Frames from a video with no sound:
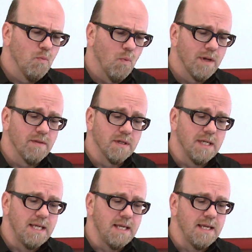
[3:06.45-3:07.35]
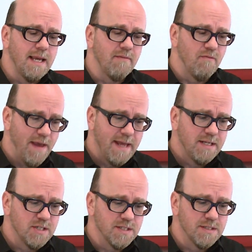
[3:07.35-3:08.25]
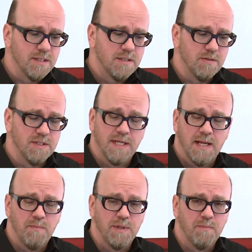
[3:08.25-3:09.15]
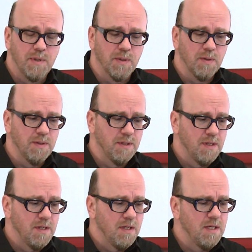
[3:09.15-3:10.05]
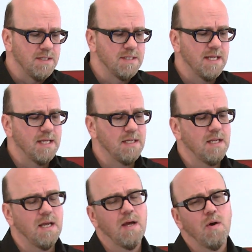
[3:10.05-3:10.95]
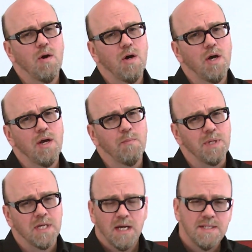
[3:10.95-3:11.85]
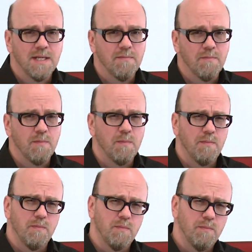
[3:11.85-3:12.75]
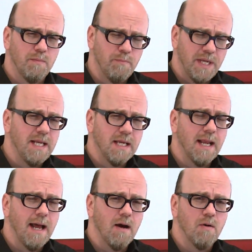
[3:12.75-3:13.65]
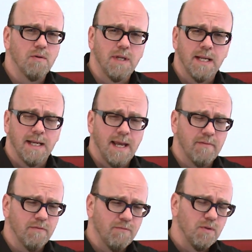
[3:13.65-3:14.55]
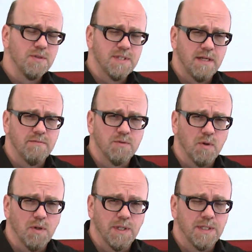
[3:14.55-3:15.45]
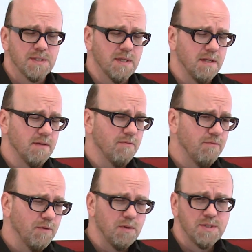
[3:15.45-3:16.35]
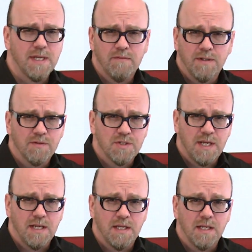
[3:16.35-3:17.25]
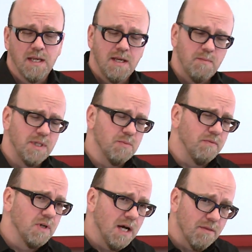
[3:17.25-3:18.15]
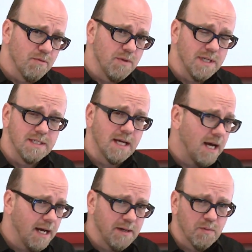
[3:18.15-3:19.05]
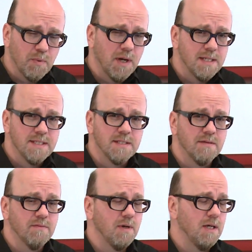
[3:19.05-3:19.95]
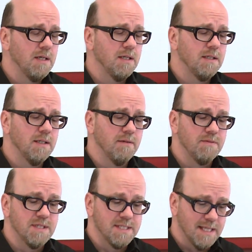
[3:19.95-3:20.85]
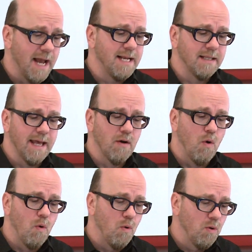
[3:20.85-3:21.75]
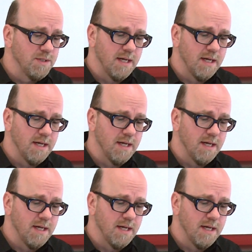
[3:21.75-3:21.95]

One of the key advantages to design bid build is that because I'm bidding it out and I have a full set of drawings and a full set of understanding because we've gone through the entire process of uh, of designing that whole